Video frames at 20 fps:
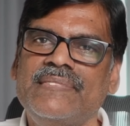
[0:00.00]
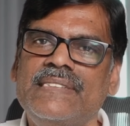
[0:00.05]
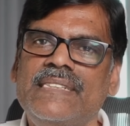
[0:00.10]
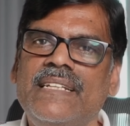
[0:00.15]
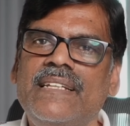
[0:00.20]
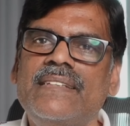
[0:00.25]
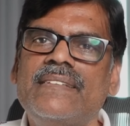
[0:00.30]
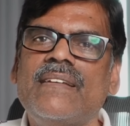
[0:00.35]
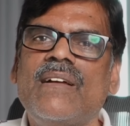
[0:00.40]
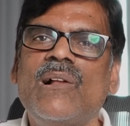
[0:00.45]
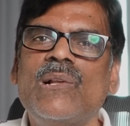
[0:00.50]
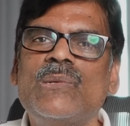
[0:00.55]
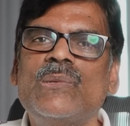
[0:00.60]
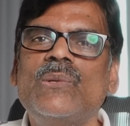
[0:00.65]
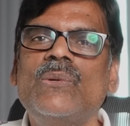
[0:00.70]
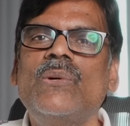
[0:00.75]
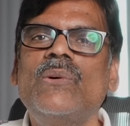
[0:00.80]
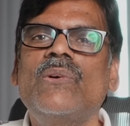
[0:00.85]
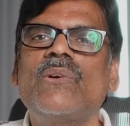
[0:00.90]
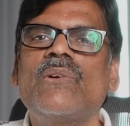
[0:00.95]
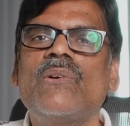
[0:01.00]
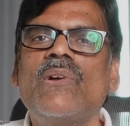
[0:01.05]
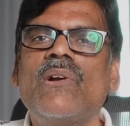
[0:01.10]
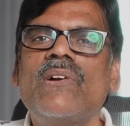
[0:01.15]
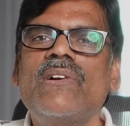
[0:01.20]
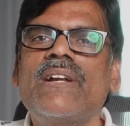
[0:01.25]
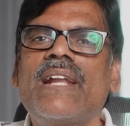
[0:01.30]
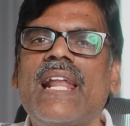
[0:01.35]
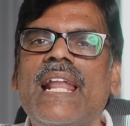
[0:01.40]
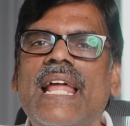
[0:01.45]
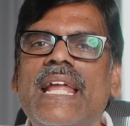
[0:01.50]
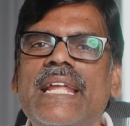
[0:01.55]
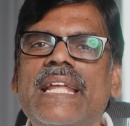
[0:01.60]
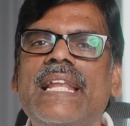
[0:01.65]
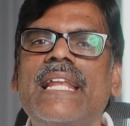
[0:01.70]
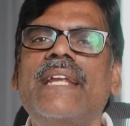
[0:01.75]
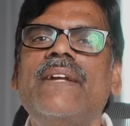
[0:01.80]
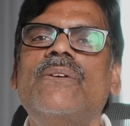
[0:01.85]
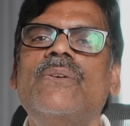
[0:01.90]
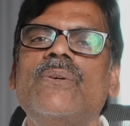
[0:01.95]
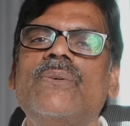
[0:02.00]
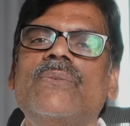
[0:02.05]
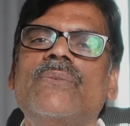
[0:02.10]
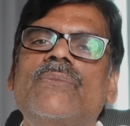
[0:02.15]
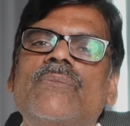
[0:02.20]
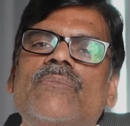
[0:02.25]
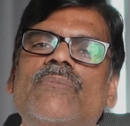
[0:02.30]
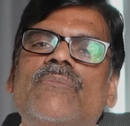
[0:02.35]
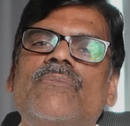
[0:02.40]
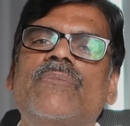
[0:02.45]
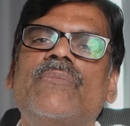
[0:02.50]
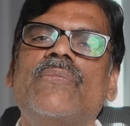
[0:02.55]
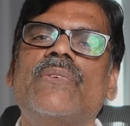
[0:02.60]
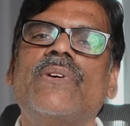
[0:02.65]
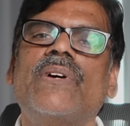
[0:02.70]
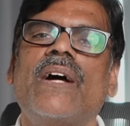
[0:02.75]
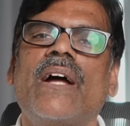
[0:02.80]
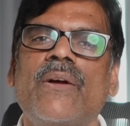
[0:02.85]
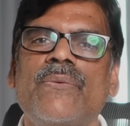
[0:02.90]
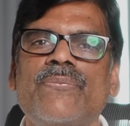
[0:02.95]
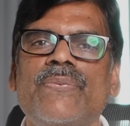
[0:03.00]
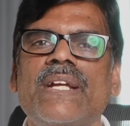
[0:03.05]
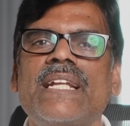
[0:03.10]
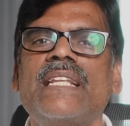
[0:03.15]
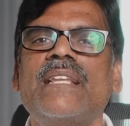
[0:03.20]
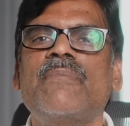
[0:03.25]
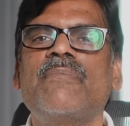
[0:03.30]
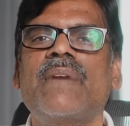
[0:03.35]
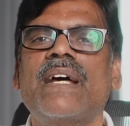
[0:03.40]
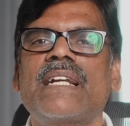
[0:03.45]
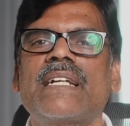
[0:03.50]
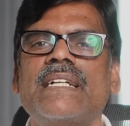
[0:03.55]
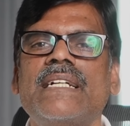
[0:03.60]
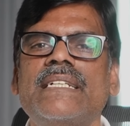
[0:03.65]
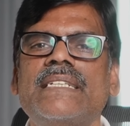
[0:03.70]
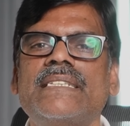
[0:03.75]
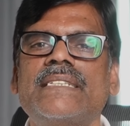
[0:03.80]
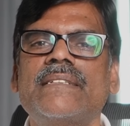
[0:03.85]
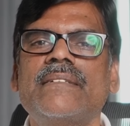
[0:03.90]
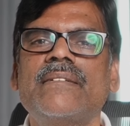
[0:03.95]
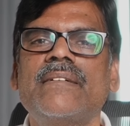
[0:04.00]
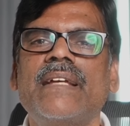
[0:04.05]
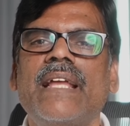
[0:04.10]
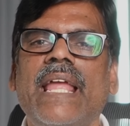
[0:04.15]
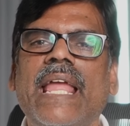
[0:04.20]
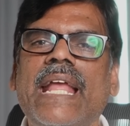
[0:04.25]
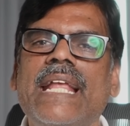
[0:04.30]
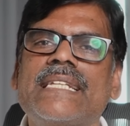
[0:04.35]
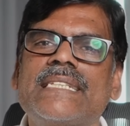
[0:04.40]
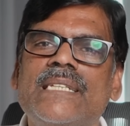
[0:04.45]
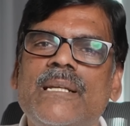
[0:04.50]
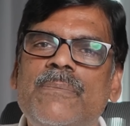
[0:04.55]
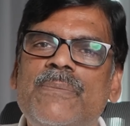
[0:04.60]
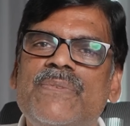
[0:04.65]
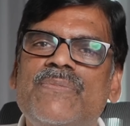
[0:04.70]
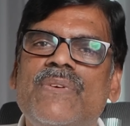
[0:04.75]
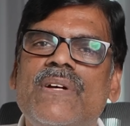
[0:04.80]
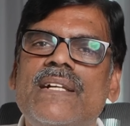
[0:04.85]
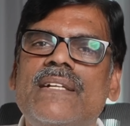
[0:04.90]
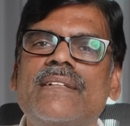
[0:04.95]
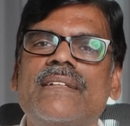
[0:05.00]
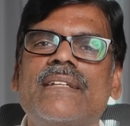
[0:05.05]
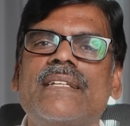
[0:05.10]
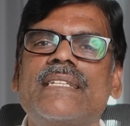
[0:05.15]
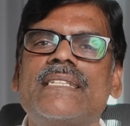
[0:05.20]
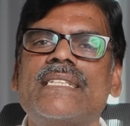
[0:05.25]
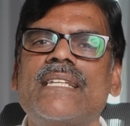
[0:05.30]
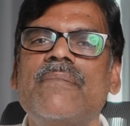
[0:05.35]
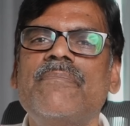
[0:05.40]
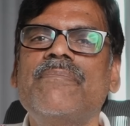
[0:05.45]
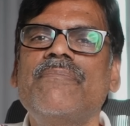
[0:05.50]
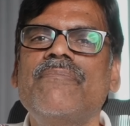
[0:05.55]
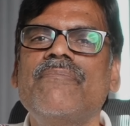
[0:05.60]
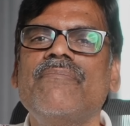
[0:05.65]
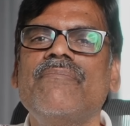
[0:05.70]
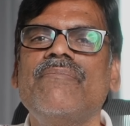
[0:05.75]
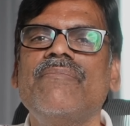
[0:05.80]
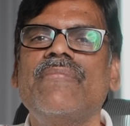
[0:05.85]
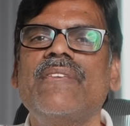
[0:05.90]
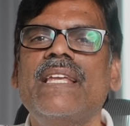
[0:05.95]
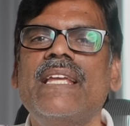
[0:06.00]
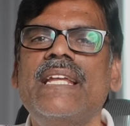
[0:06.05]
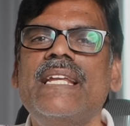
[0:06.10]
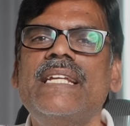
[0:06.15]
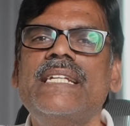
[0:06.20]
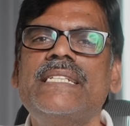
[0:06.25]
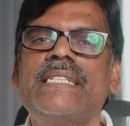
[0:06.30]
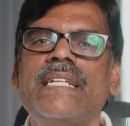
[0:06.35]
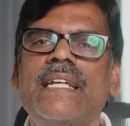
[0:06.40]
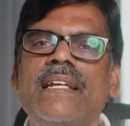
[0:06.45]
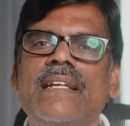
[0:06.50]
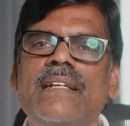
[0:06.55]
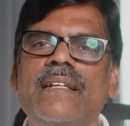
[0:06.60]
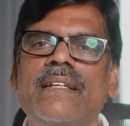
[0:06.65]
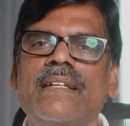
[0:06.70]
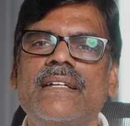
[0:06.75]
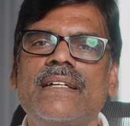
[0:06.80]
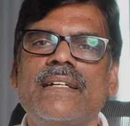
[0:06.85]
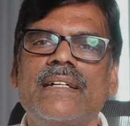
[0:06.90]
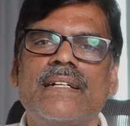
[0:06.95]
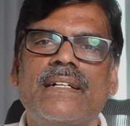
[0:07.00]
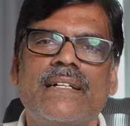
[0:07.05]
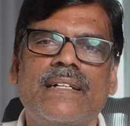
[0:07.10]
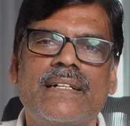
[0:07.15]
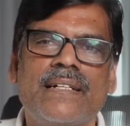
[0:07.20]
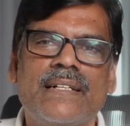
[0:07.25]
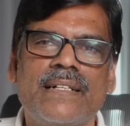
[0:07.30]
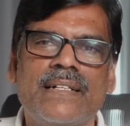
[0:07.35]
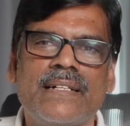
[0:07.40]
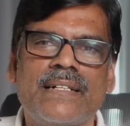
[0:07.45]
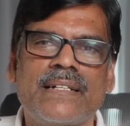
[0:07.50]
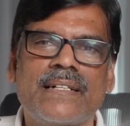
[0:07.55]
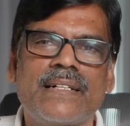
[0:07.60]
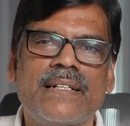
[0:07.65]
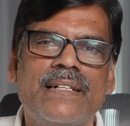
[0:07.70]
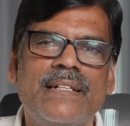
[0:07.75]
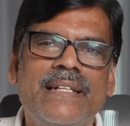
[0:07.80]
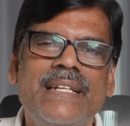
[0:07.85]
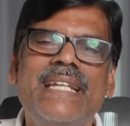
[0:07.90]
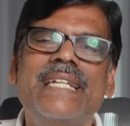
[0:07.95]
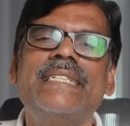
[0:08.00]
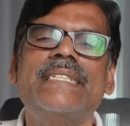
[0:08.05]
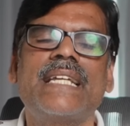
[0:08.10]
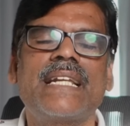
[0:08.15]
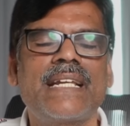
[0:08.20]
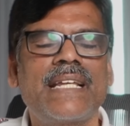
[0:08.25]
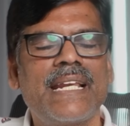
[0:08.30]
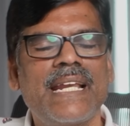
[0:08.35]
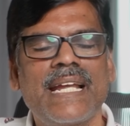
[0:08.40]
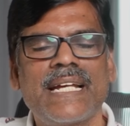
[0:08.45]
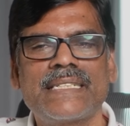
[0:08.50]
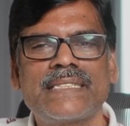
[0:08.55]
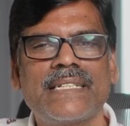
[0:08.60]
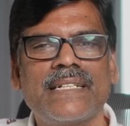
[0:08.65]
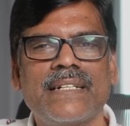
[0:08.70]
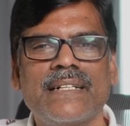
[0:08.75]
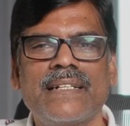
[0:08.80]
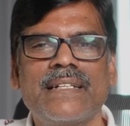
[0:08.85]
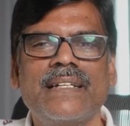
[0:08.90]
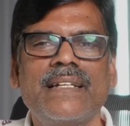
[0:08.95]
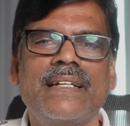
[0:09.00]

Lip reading: is also not likely to affect the markets except for some initial knee-jerk reaction.